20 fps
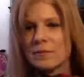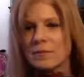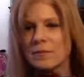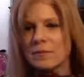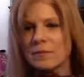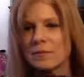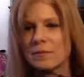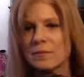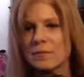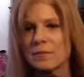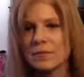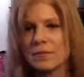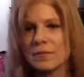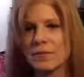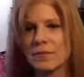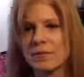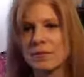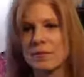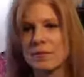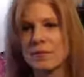
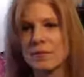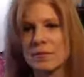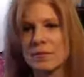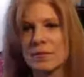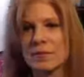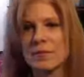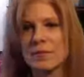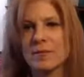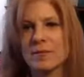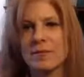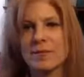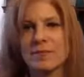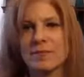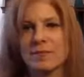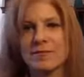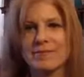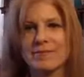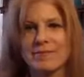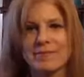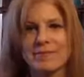
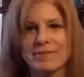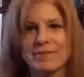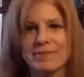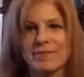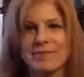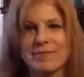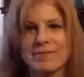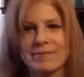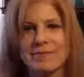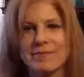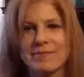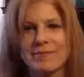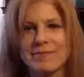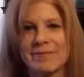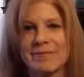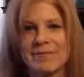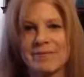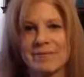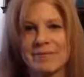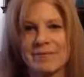
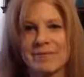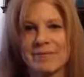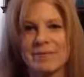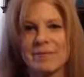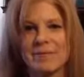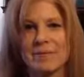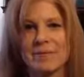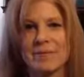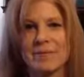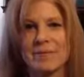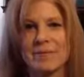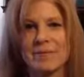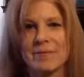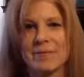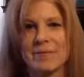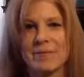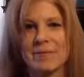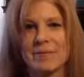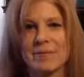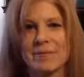
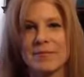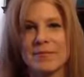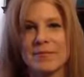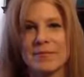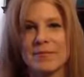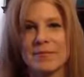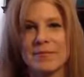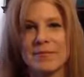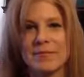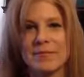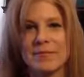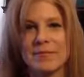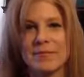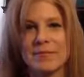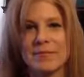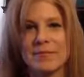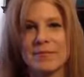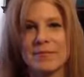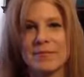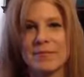
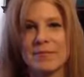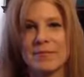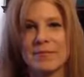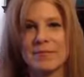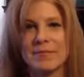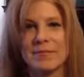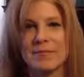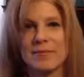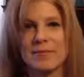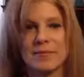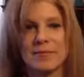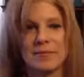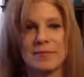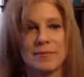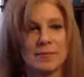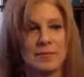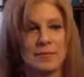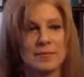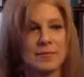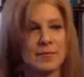
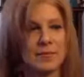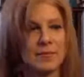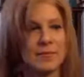[no speech]